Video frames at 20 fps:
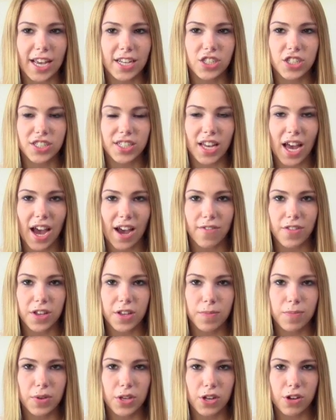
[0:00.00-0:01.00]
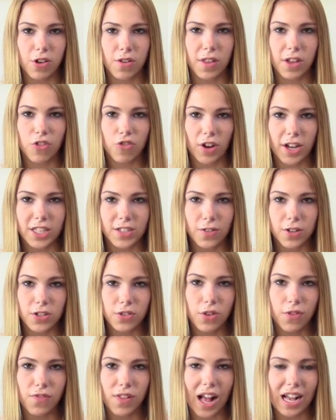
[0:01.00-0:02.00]
I can just have the computer and then transfer it
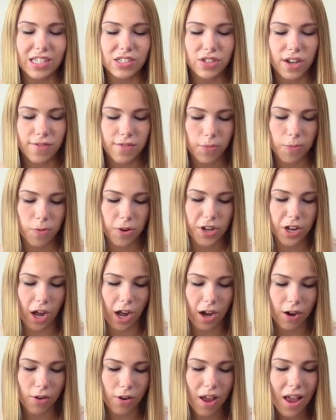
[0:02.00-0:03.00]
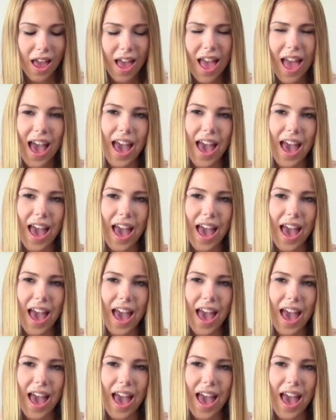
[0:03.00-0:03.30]
to a flash drive to print out.